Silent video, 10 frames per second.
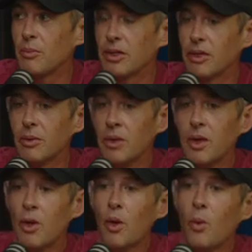up and we go,
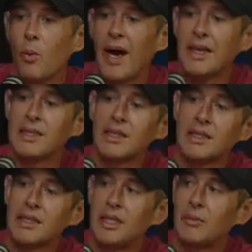well, why does
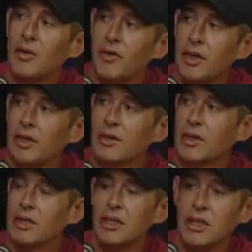this team over here
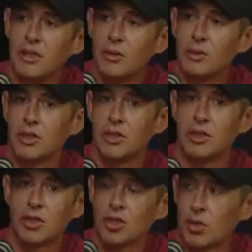continue to
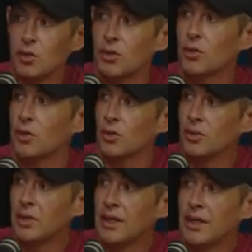just churn through?